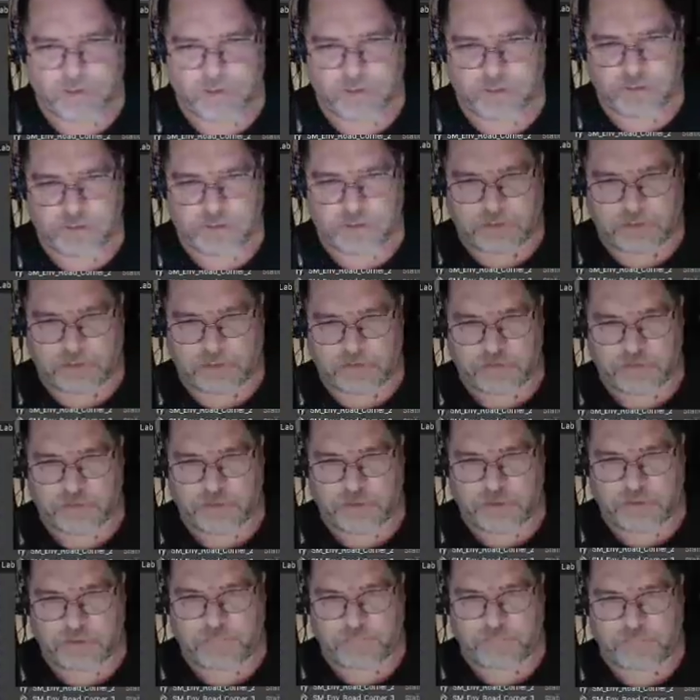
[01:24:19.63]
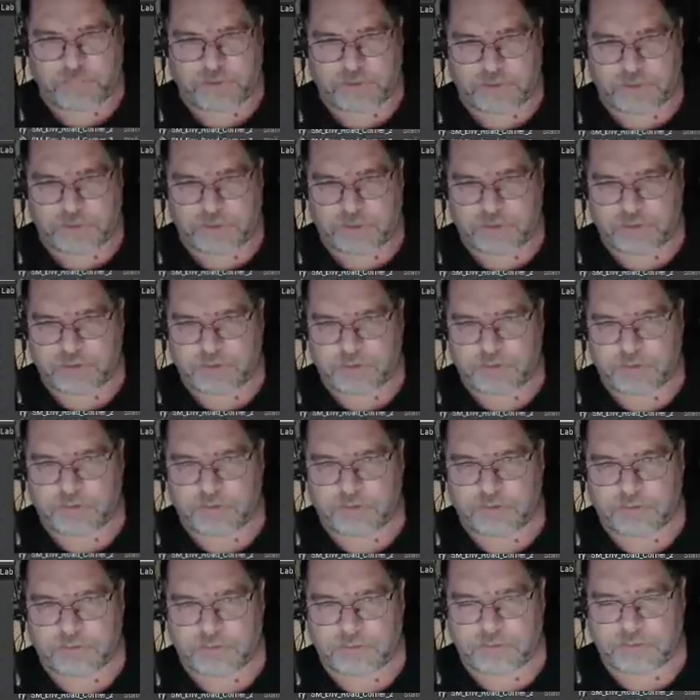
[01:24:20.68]
So we got
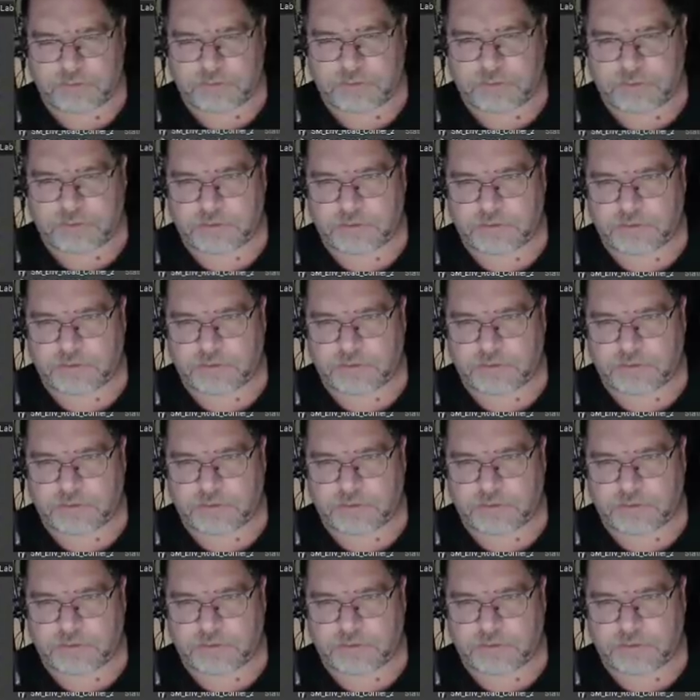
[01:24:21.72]
buildings,